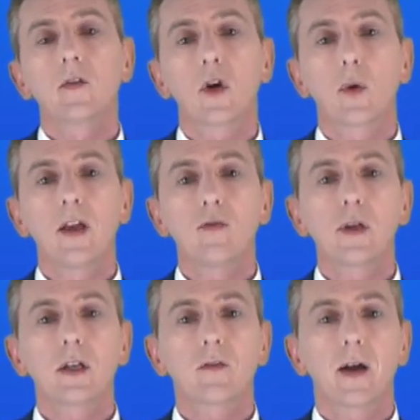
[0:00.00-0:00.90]
So
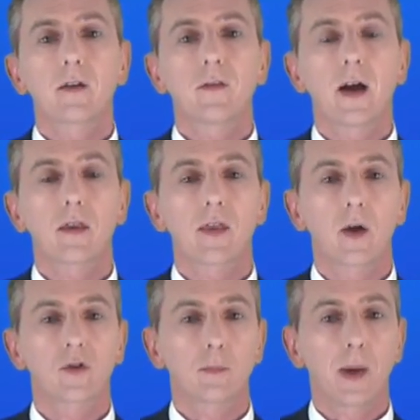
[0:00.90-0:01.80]
if we divide
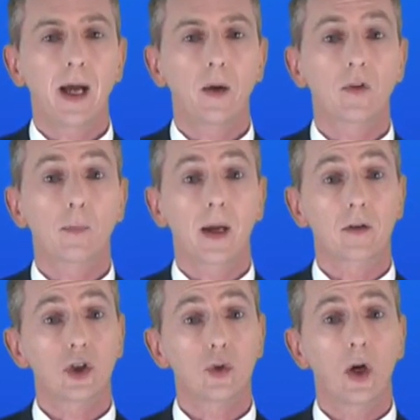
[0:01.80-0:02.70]
£5,000
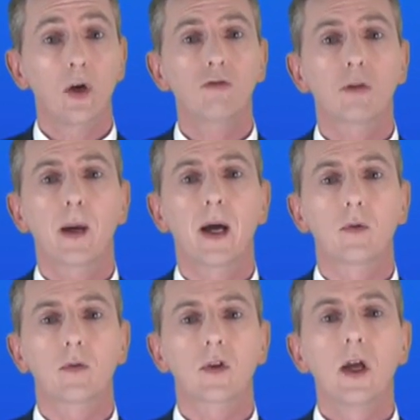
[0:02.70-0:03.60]
by
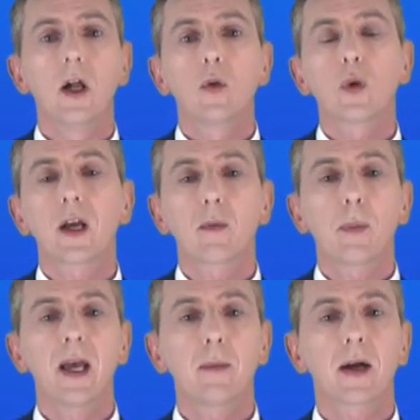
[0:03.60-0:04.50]
£200, we get a
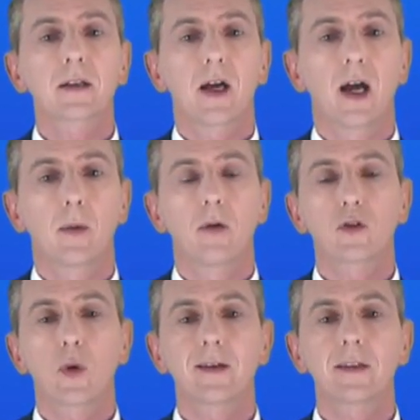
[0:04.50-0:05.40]
payback time
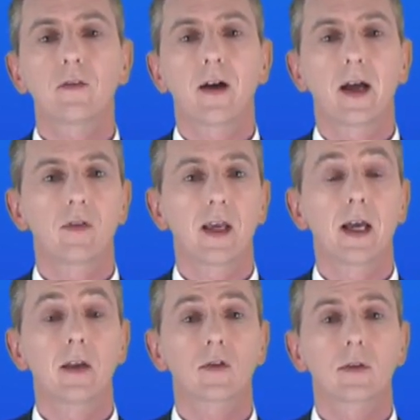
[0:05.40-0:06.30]
of 25
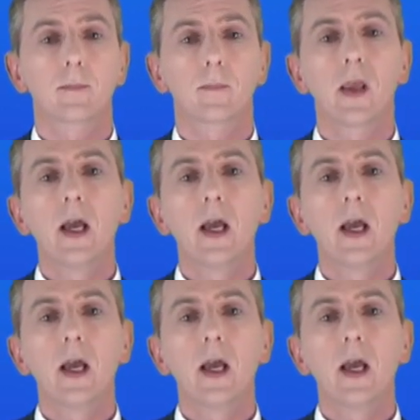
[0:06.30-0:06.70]
years.